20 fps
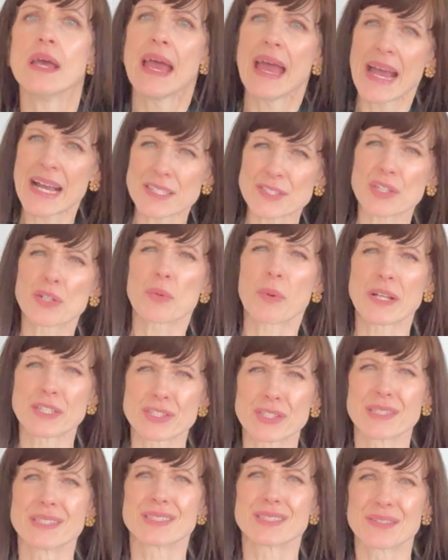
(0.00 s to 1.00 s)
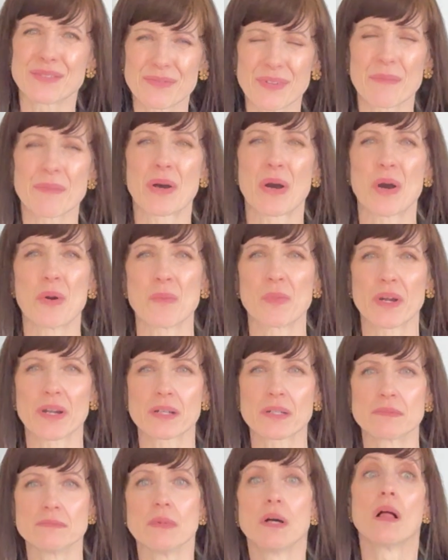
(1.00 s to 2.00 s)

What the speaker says: answer questions from the homework,